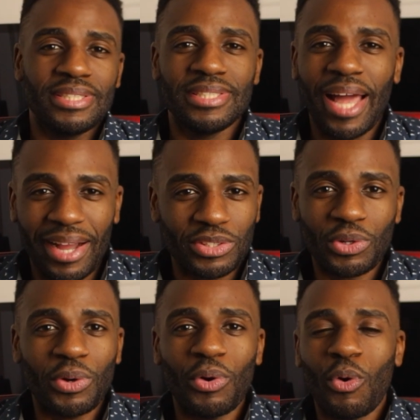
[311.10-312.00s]

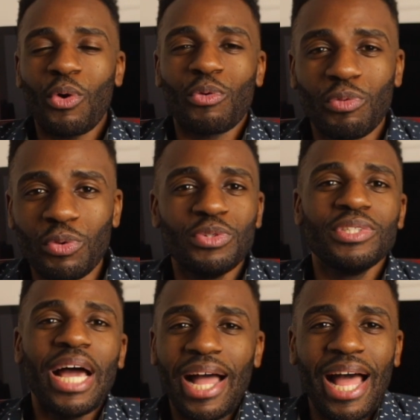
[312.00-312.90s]
doctor or
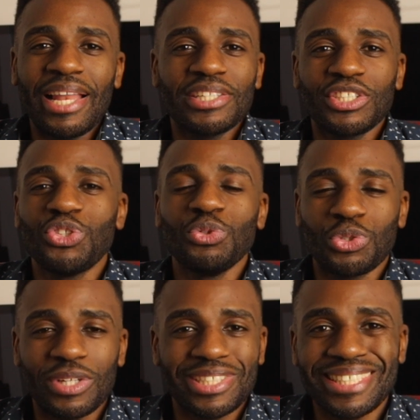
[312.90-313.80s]
foodologist,
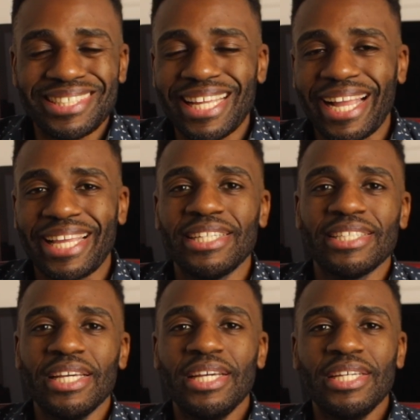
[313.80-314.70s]
nutritionist that can